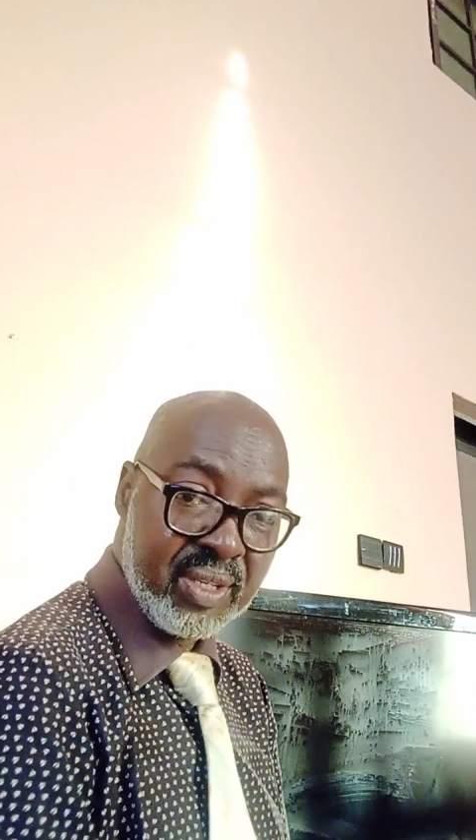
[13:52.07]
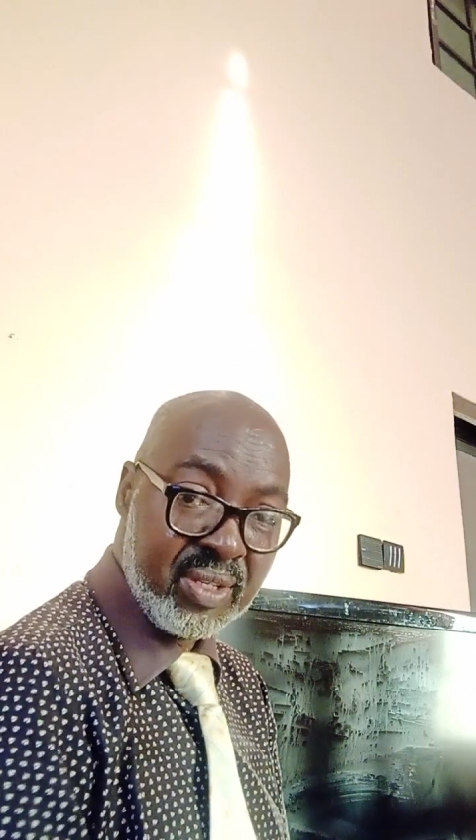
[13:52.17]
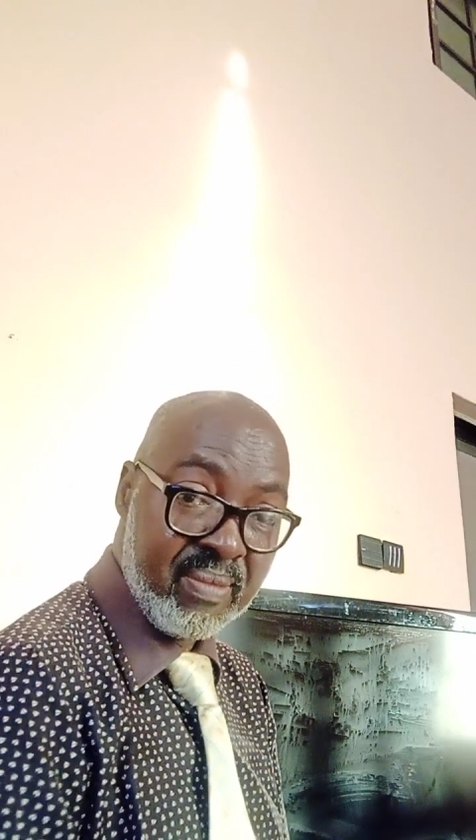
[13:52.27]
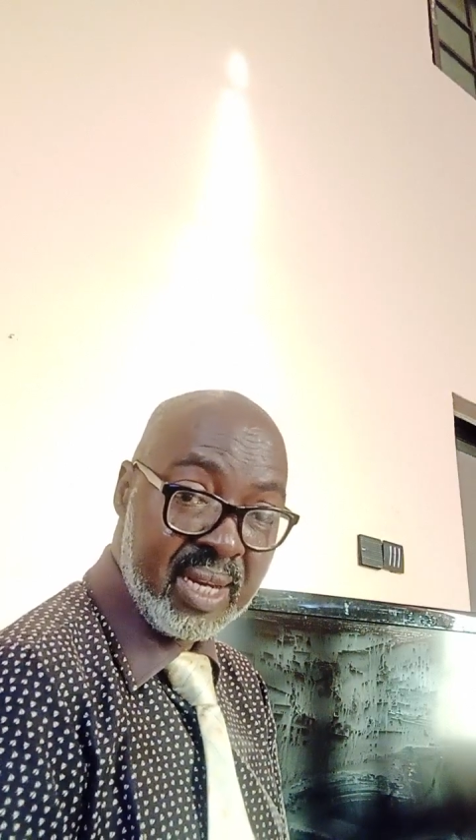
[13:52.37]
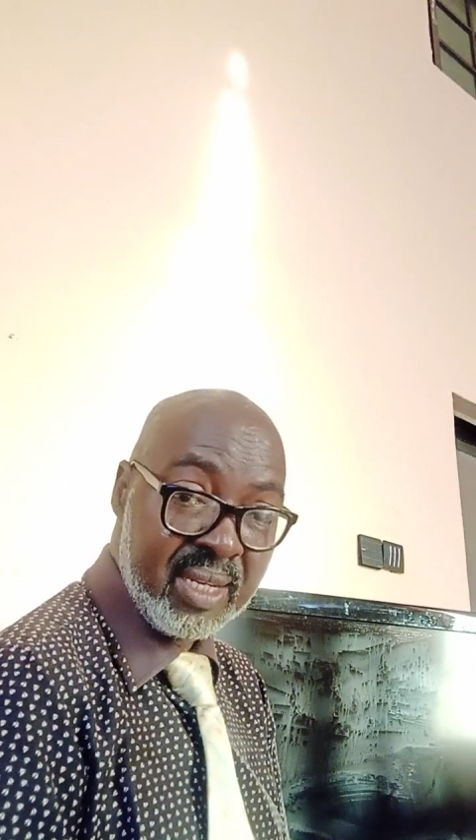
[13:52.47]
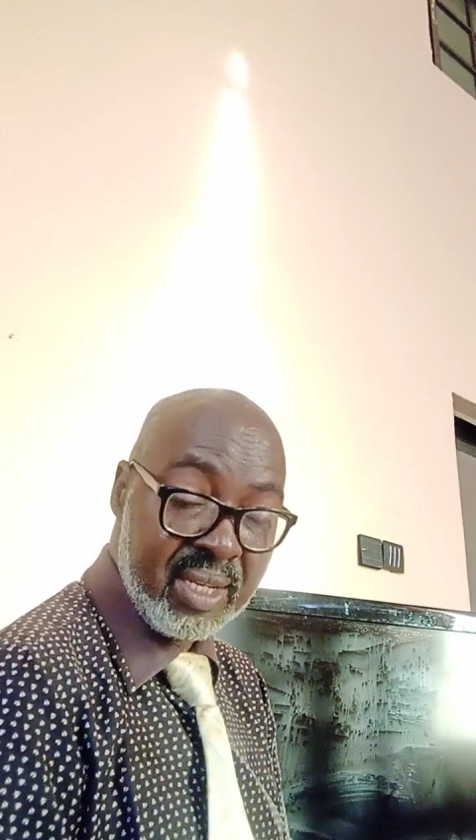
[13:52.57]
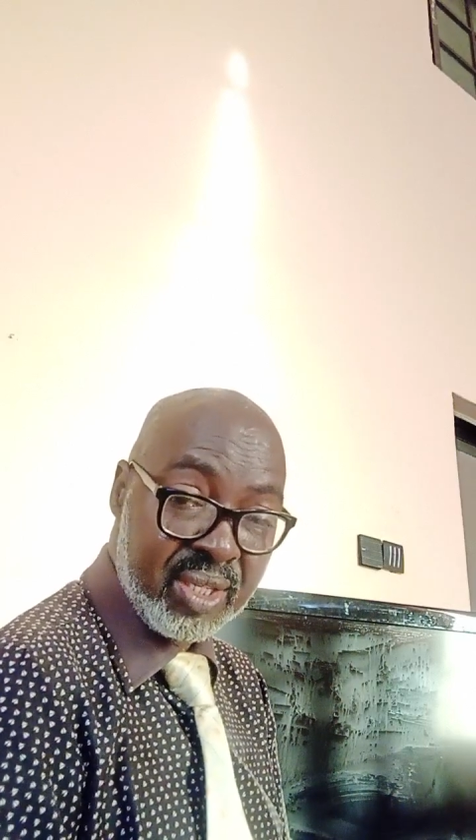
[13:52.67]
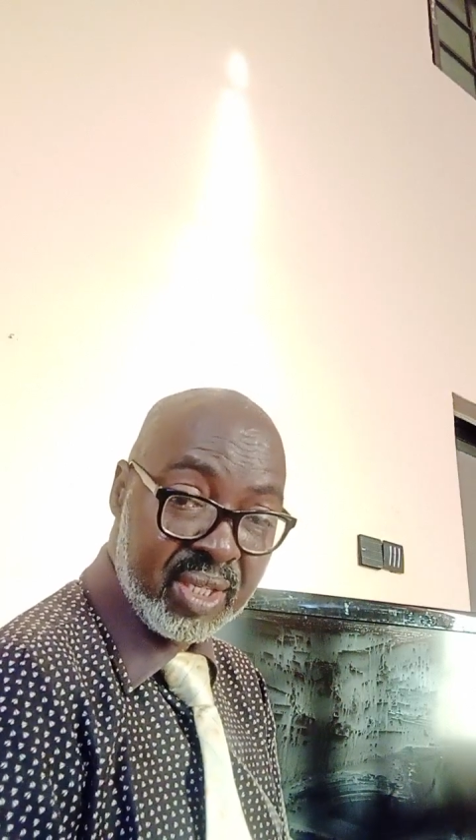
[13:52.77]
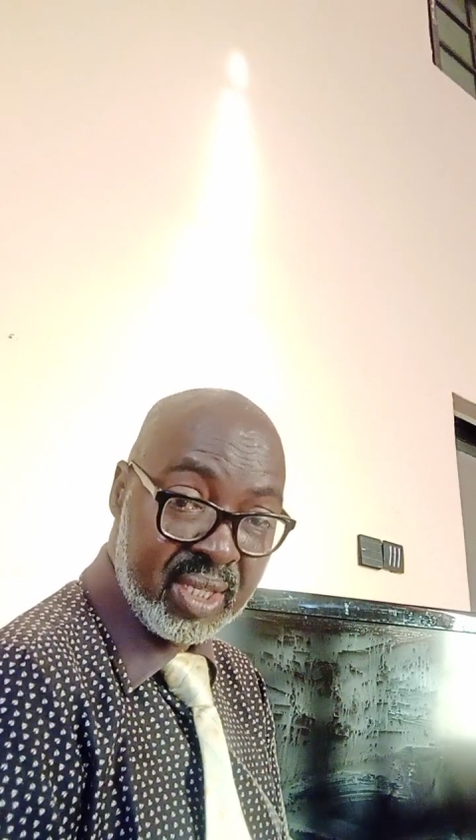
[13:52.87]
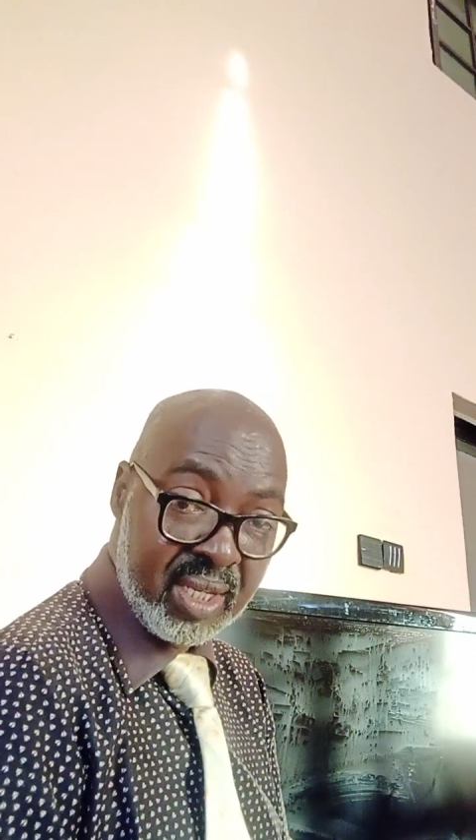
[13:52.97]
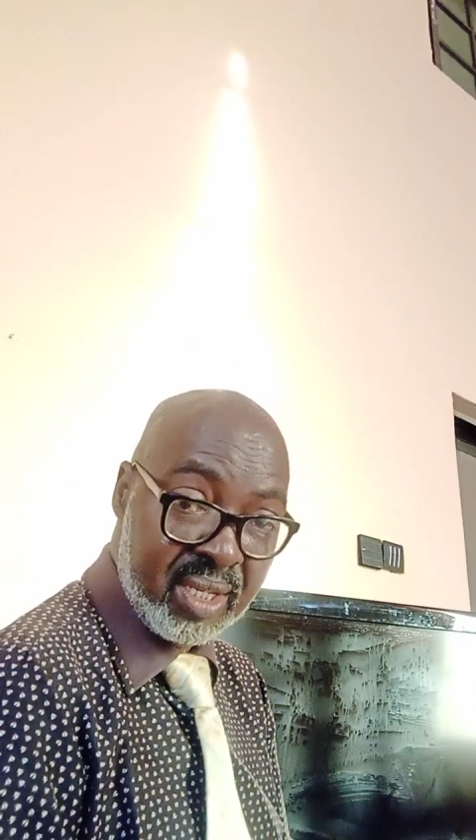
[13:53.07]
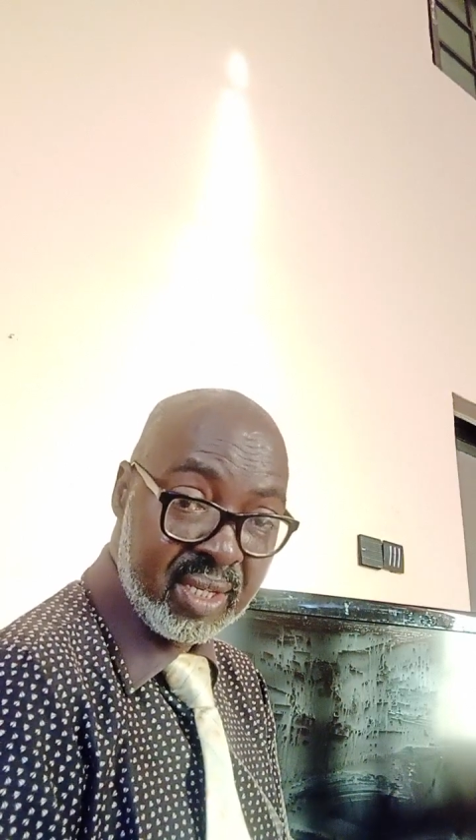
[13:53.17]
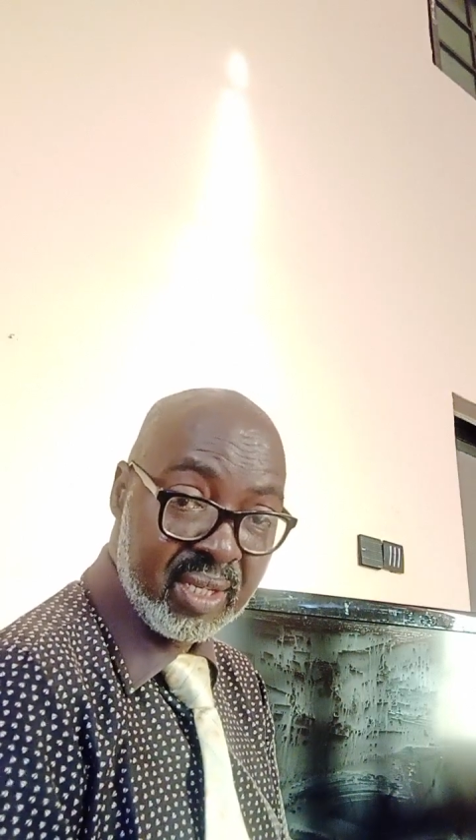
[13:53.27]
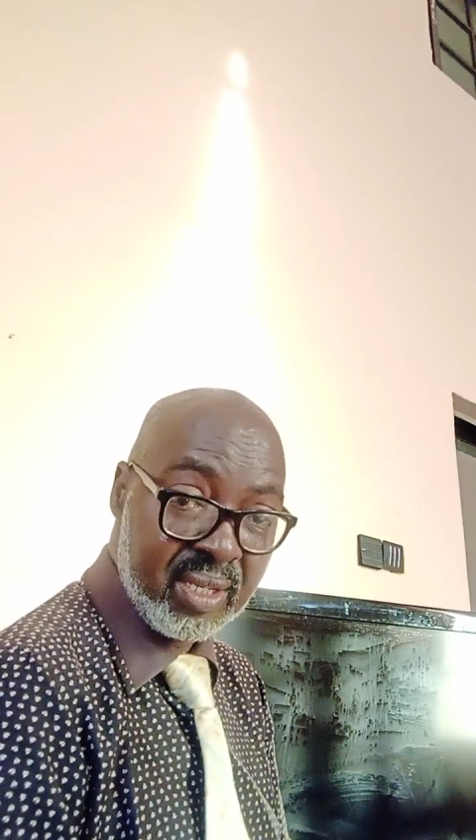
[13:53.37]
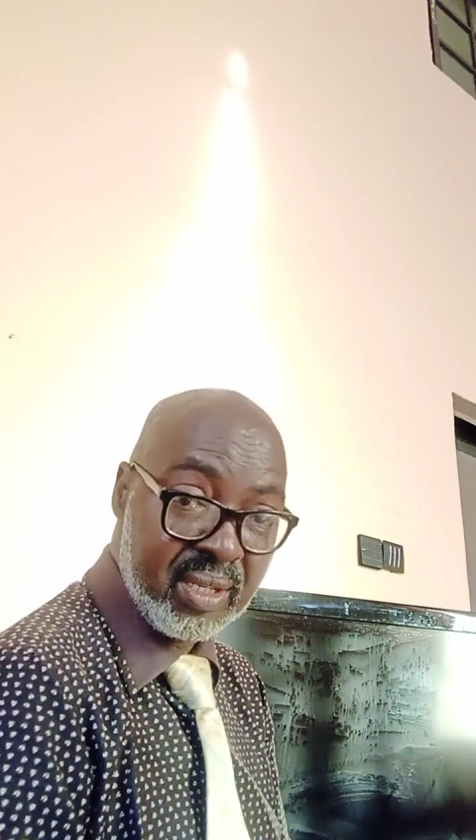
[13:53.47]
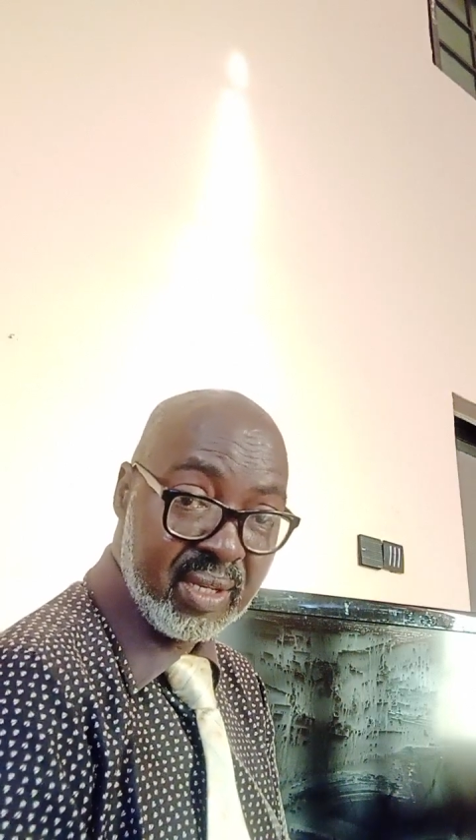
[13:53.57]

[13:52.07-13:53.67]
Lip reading: is normally the seat